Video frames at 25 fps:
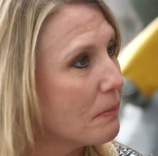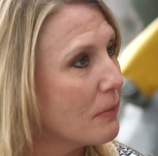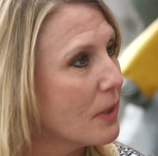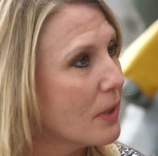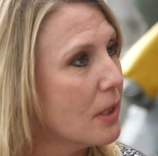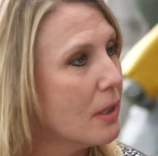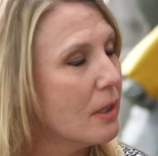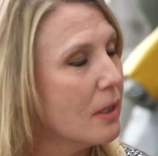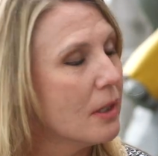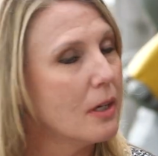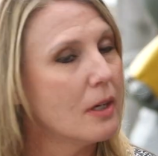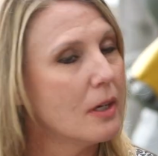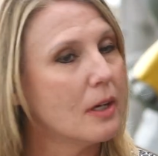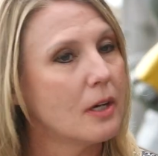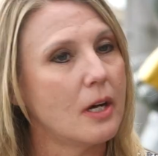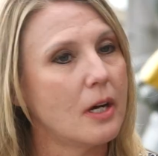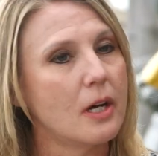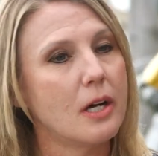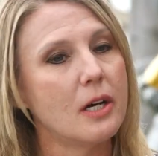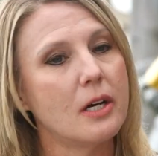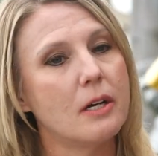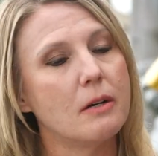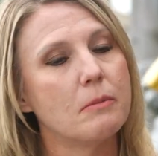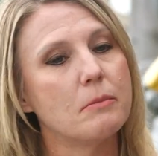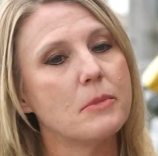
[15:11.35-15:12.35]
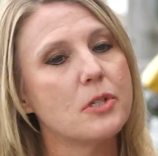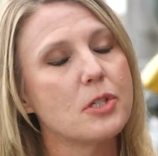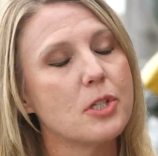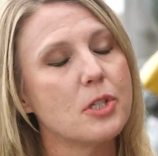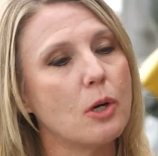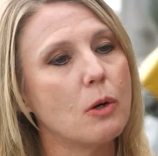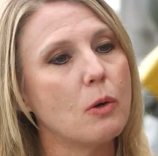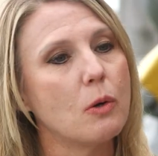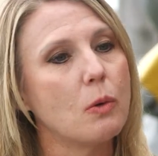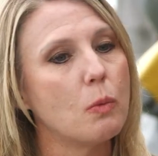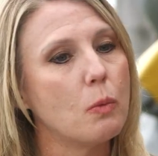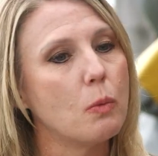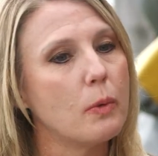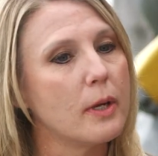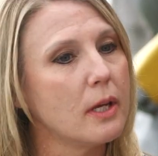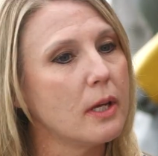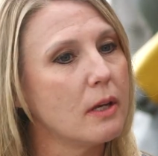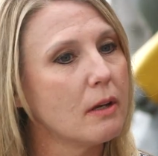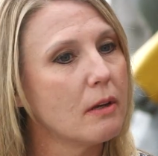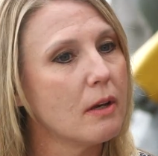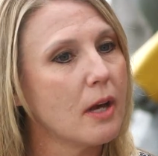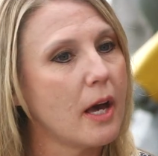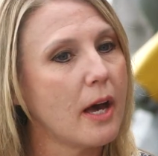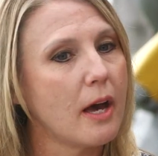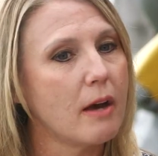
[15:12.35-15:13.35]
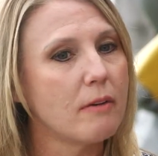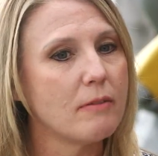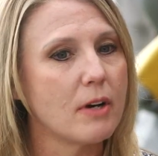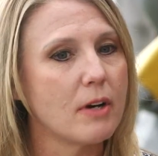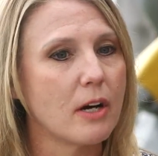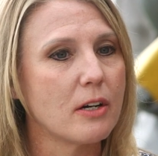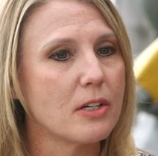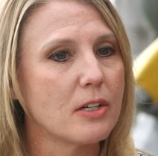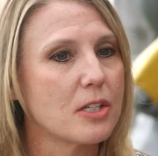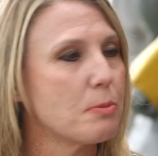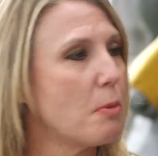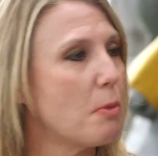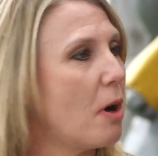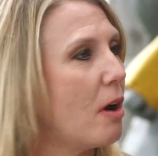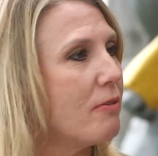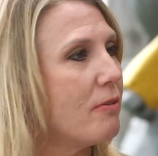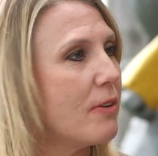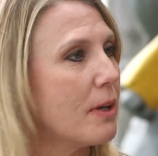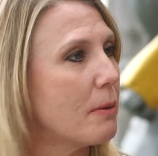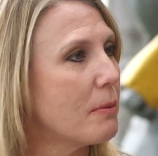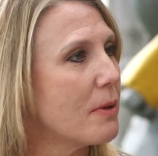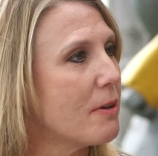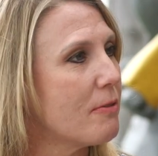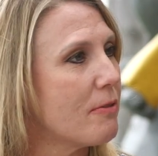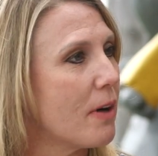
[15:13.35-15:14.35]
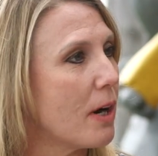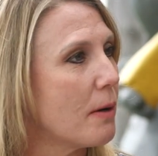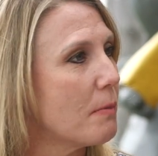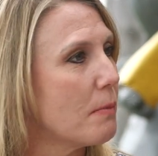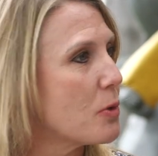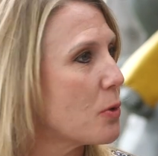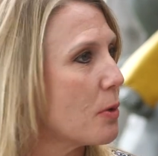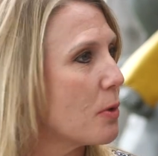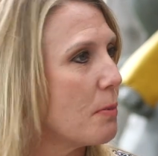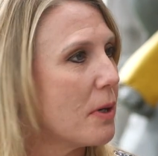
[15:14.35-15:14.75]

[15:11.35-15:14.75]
Mm -hmm. um, so we have our small family farms.